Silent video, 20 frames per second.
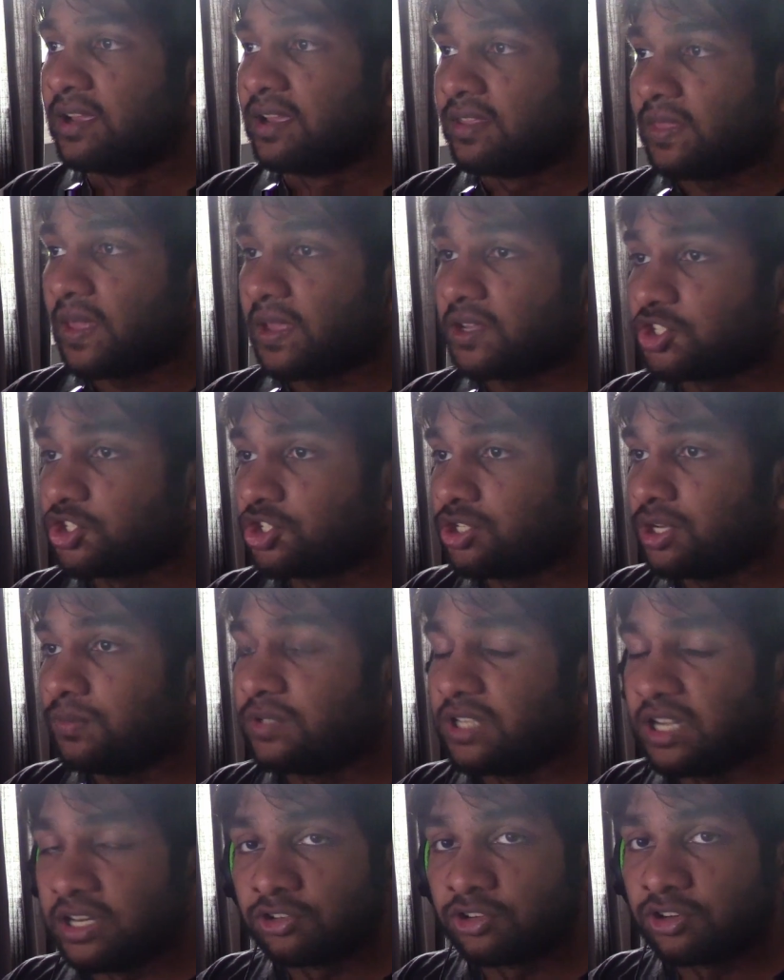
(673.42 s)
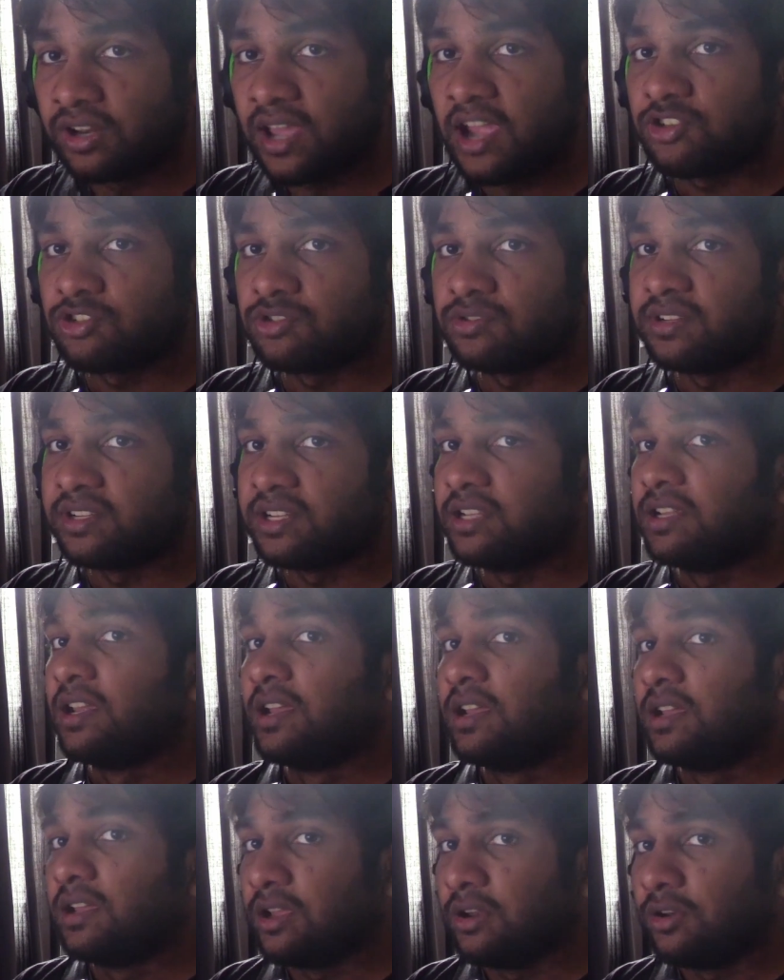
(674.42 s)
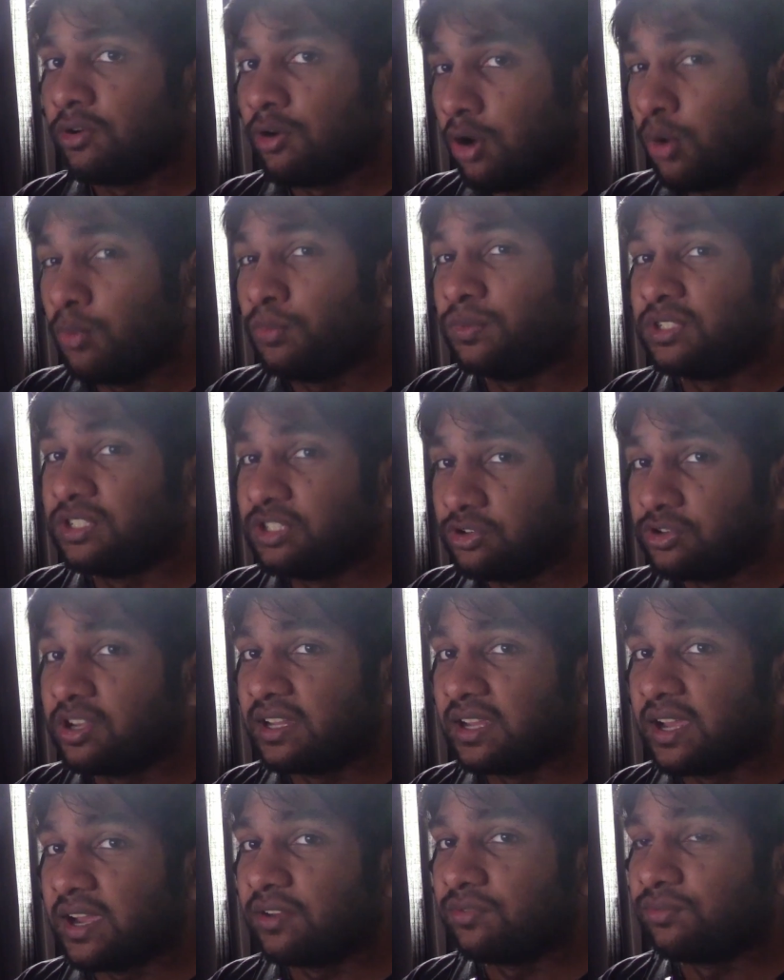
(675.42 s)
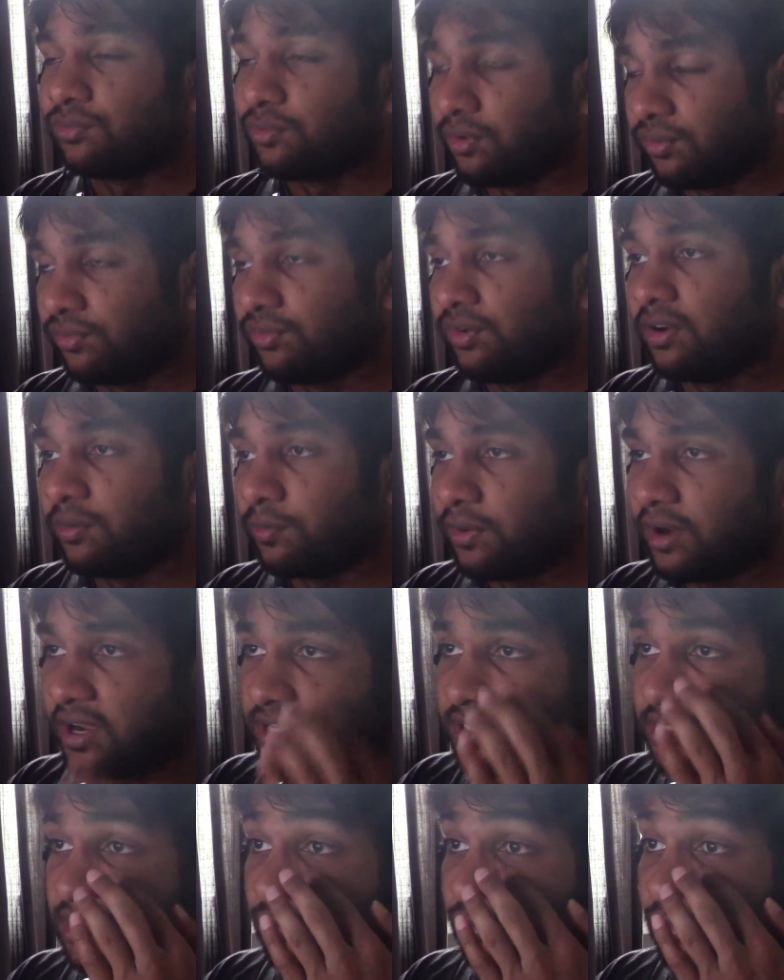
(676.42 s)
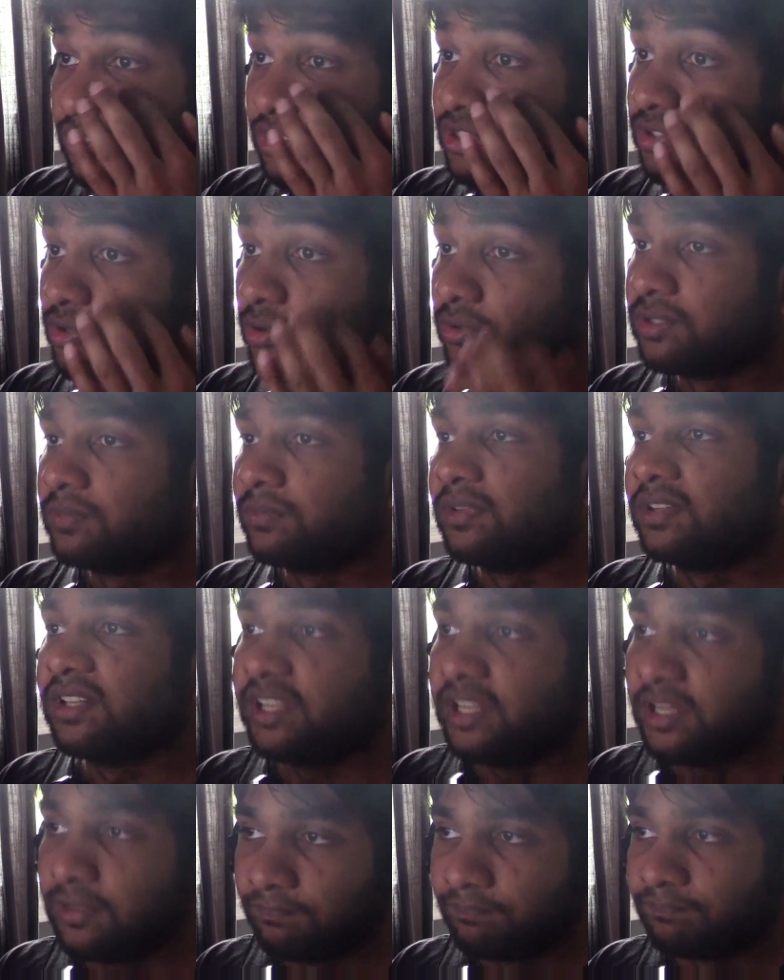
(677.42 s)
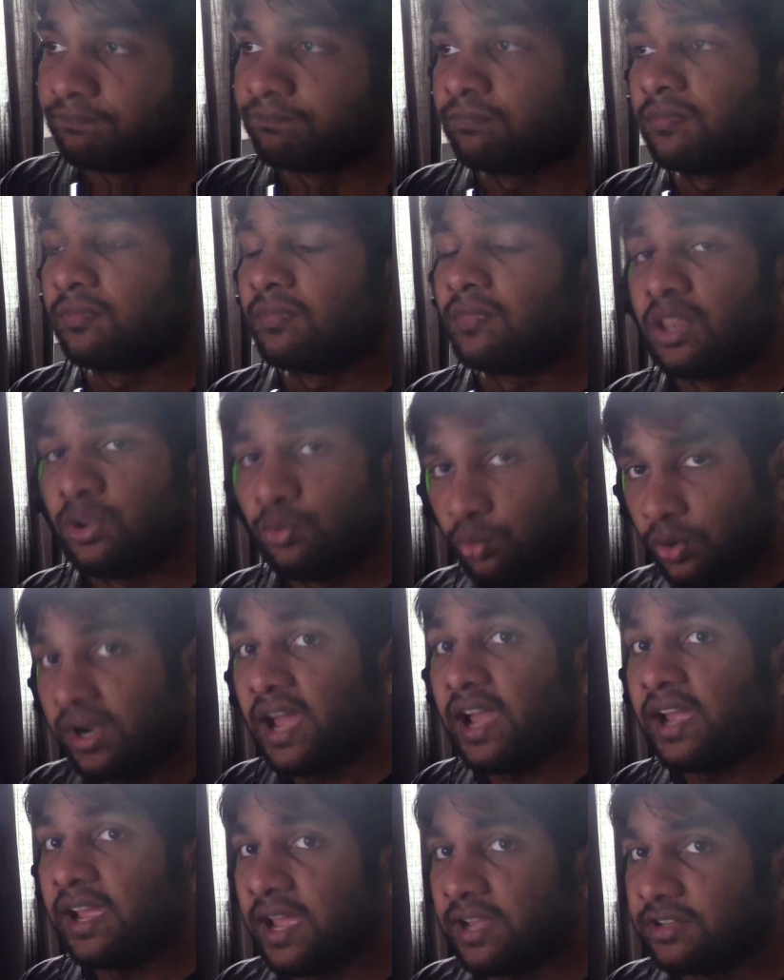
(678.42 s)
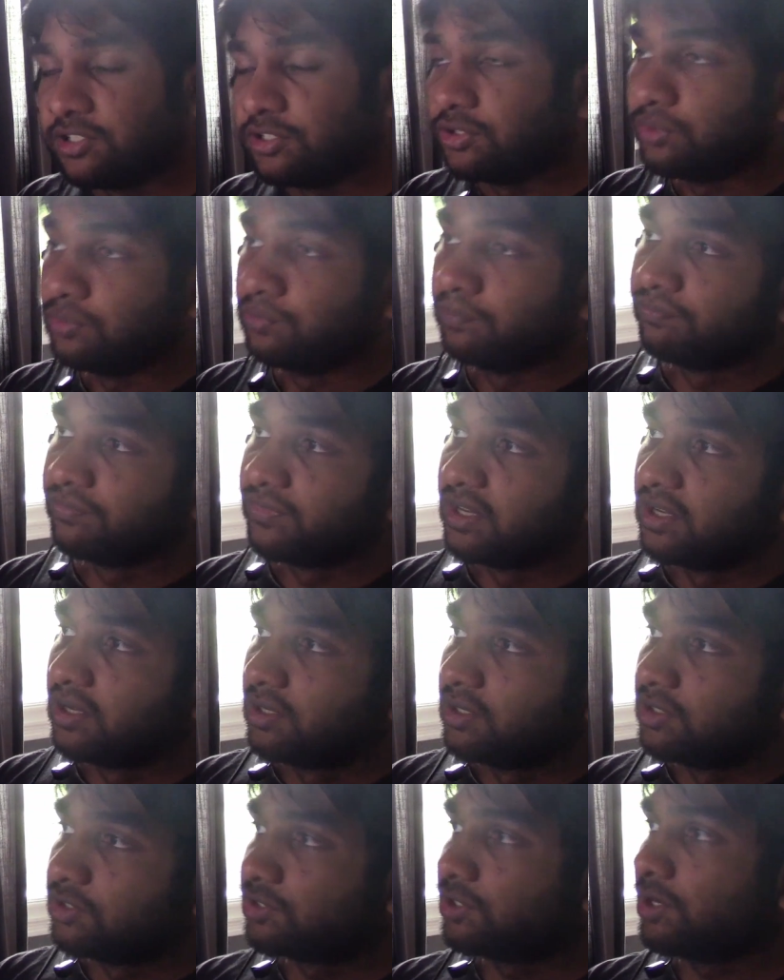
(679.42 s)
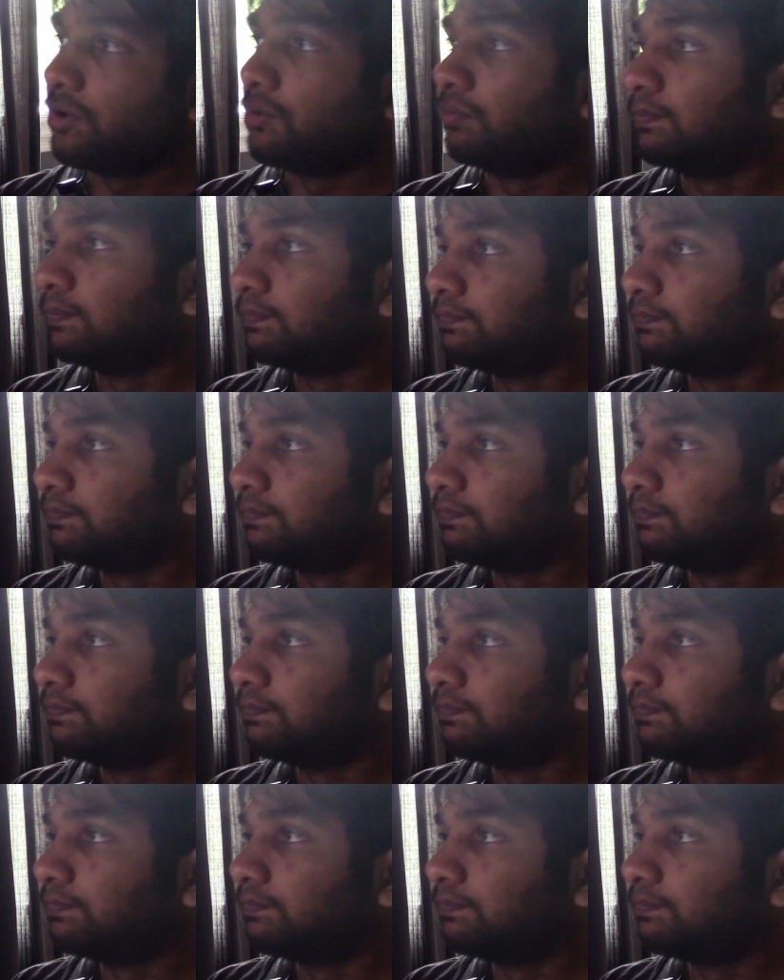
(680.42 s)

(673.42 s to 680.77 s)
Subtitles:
that shipped internationally and hope you could get it for a fair price, which is ultimately what I had to do. So,